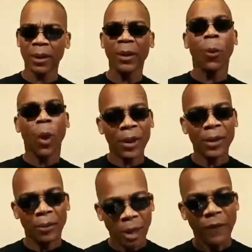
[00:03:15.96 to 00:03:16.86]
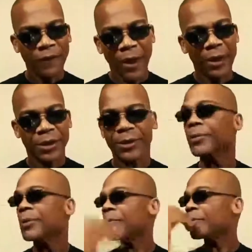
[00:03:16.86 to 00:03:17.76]
One of the motherfuckers
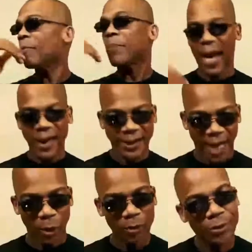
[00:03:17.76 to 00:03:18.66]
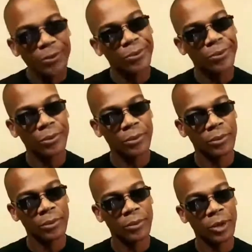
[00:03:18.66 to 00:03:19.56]
passed out
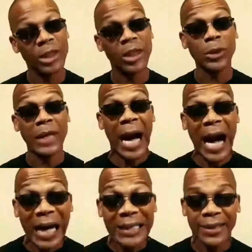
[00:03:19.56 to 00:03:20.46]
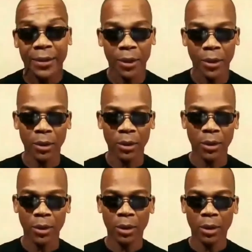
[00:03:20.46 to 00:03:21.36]
because it was hot.
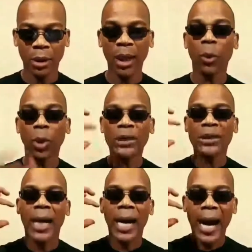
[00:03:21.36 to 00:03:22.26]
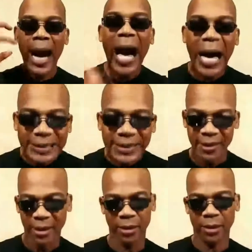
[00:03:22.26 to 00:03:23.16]
It was hot.
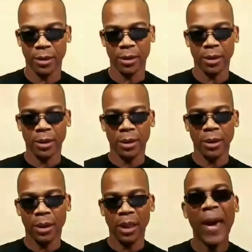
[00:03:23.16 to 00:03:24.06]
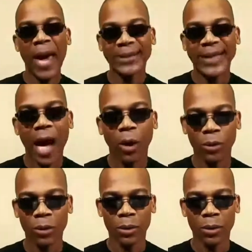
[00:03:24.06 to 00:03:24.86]
He passed out.